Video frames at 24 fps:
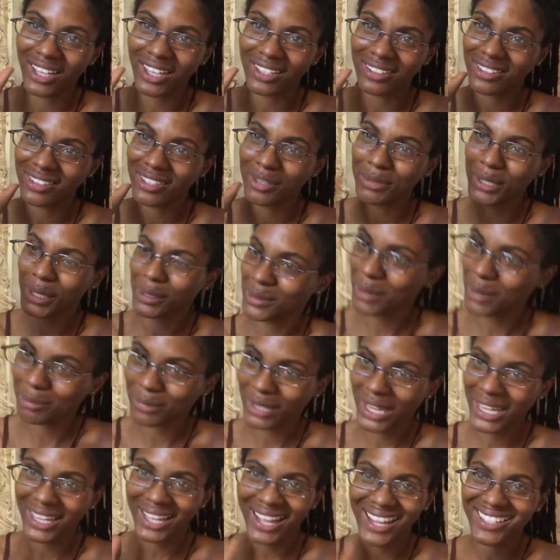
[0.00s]
sometimes I'm
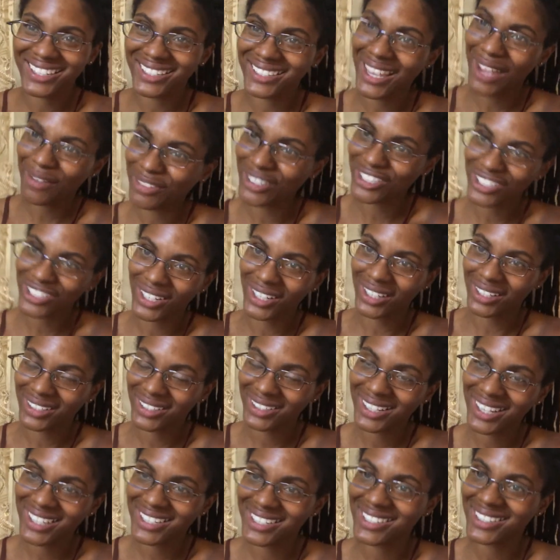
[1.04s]
like, I just have to share.
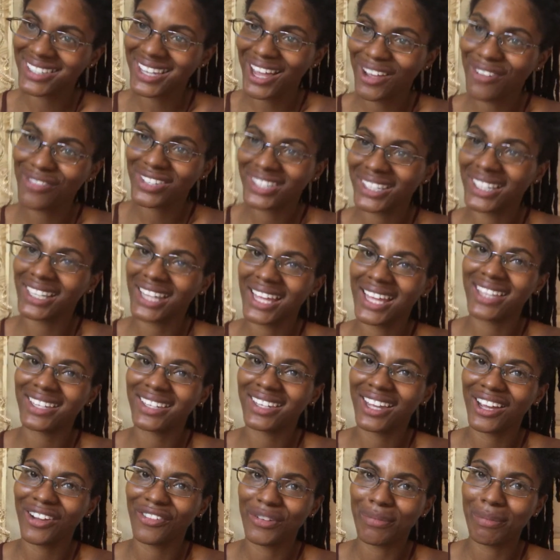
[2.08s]
I just have to let
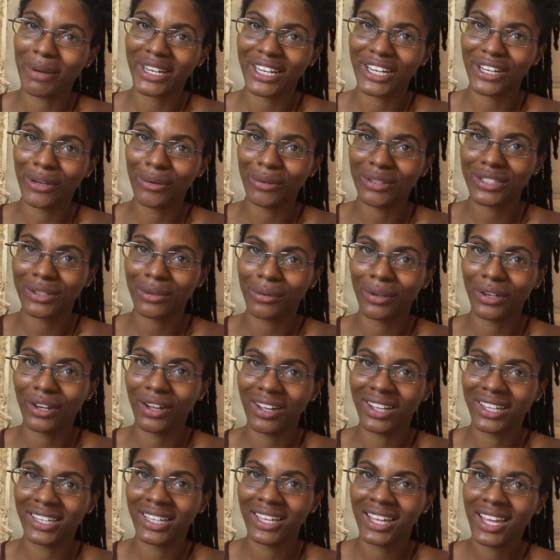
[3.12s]
everybody know what's going
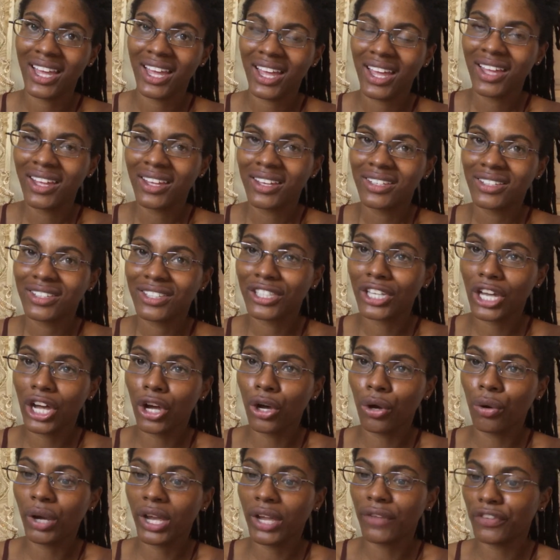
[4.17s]
on.
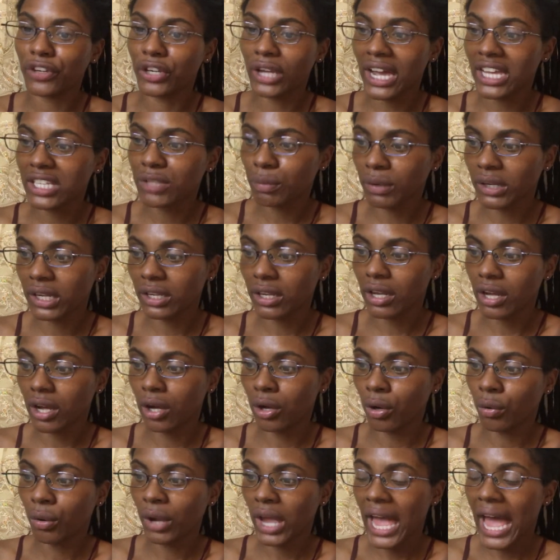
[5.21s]
So if you guys want to
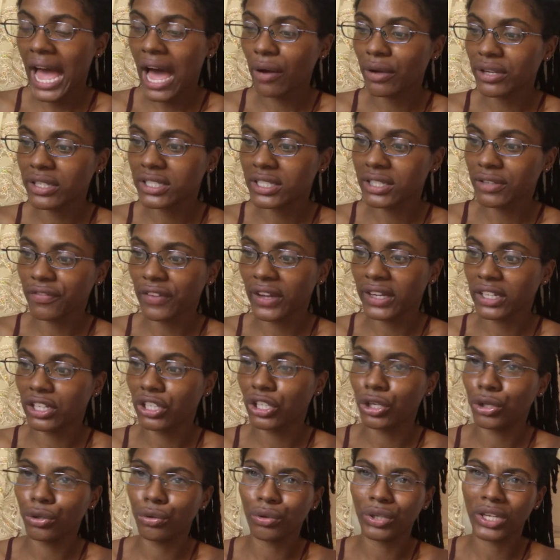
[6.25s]
know how it's affecting
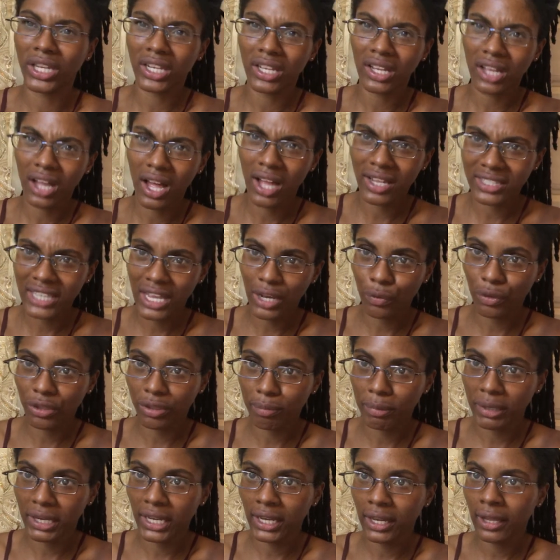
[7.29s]
you, get in contact with
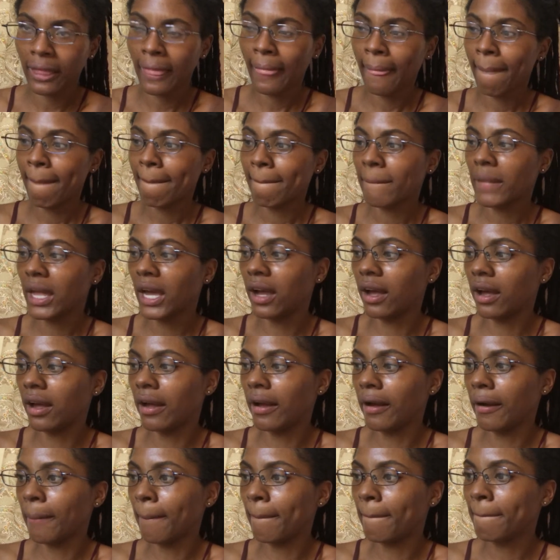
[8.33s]
me
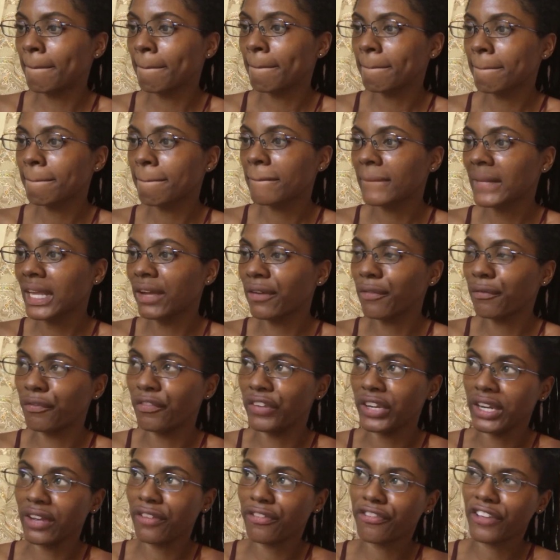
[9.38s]

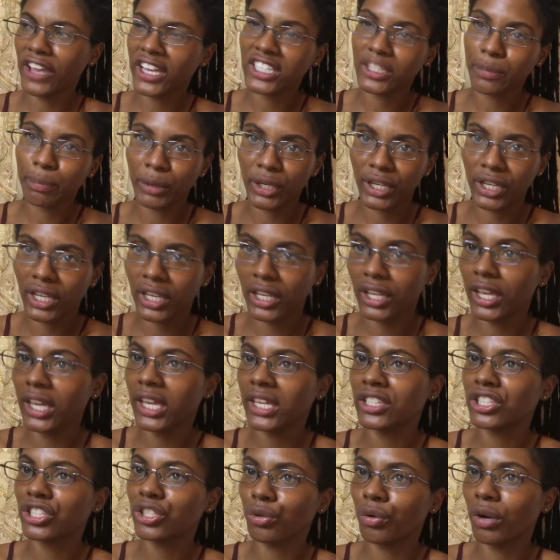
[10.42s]
via Facebook,
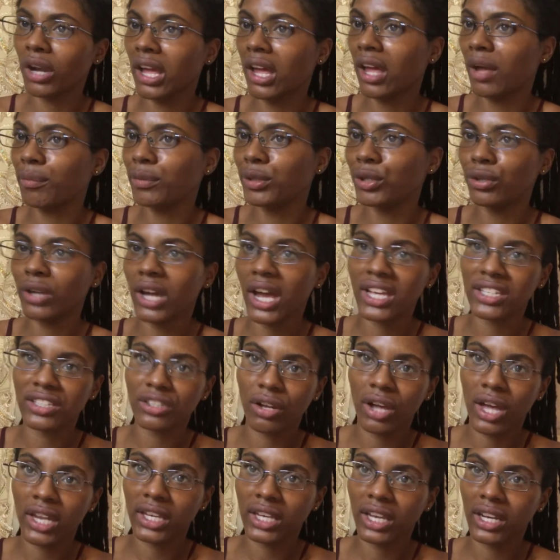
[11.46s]
Instagram. You guys know
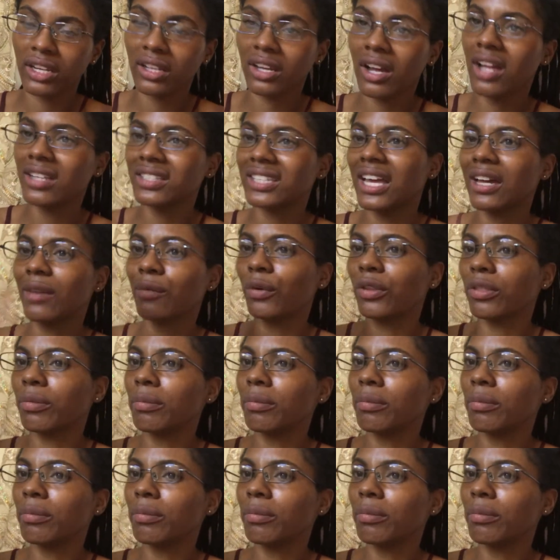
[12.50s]
how to get in contact with